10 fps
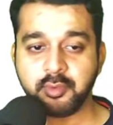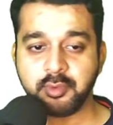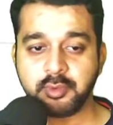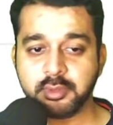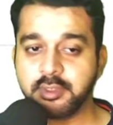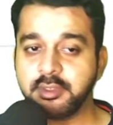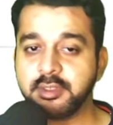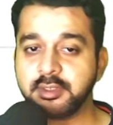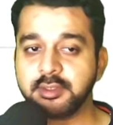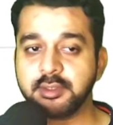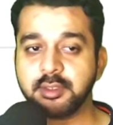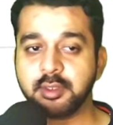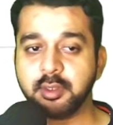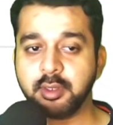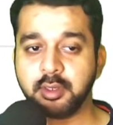36
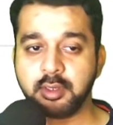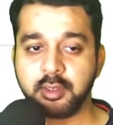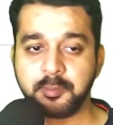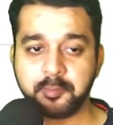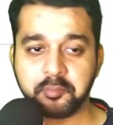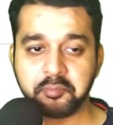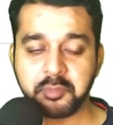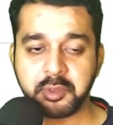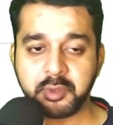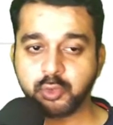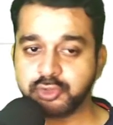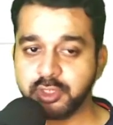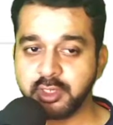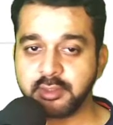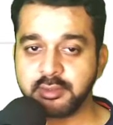crucial
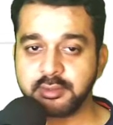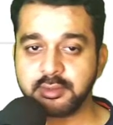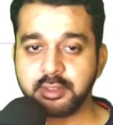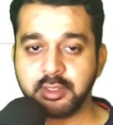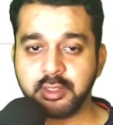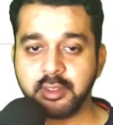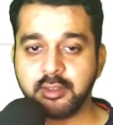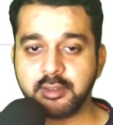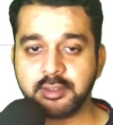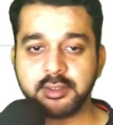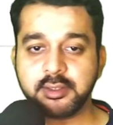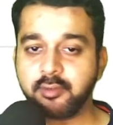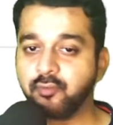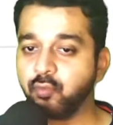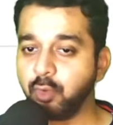errors,
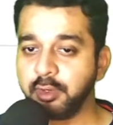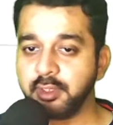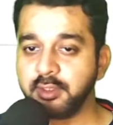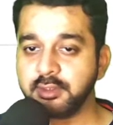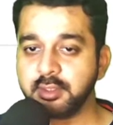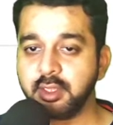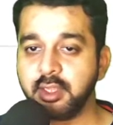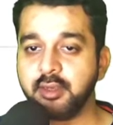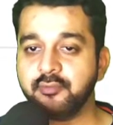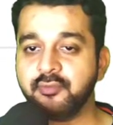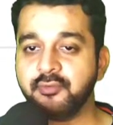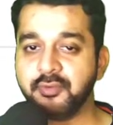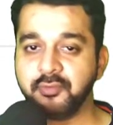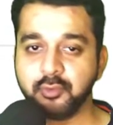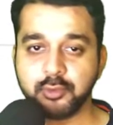67 warnings, and
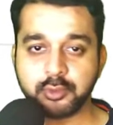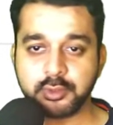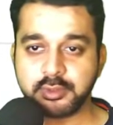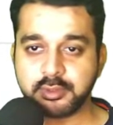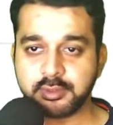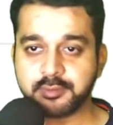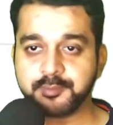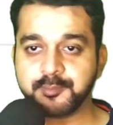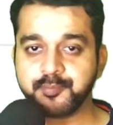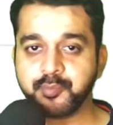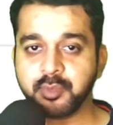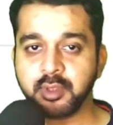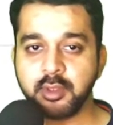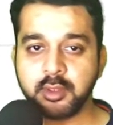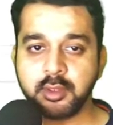54 notices.
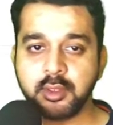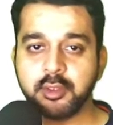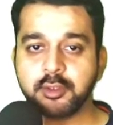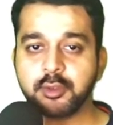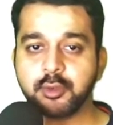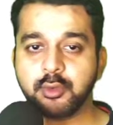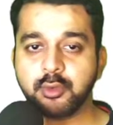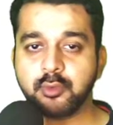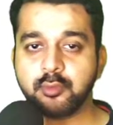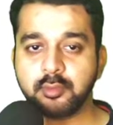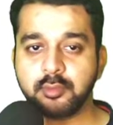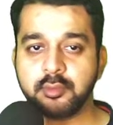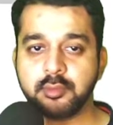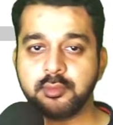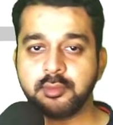So
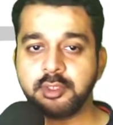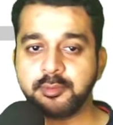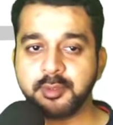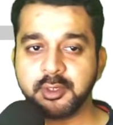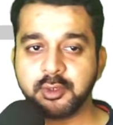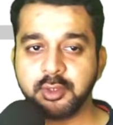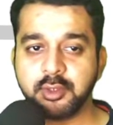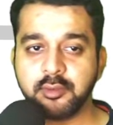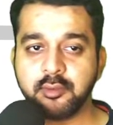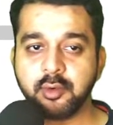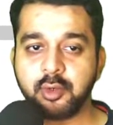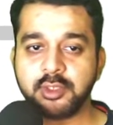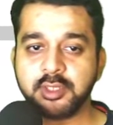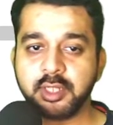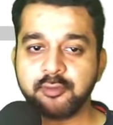this particular
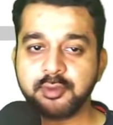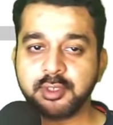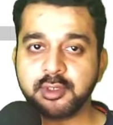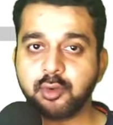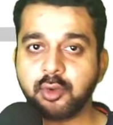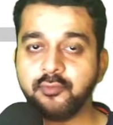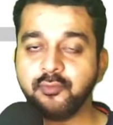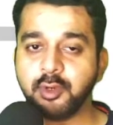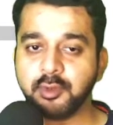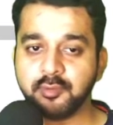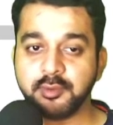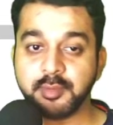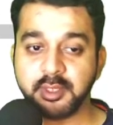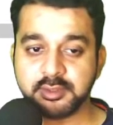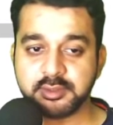audit has been done on 41
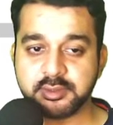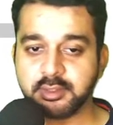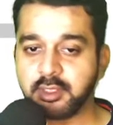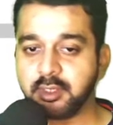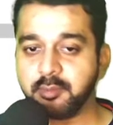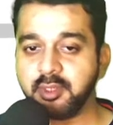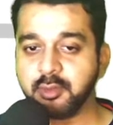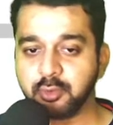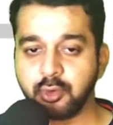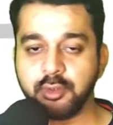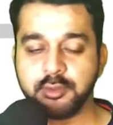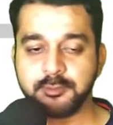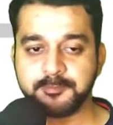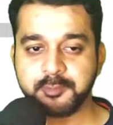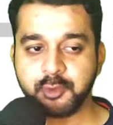pages that are being crawled.
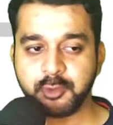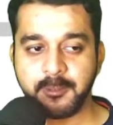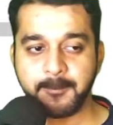Okay,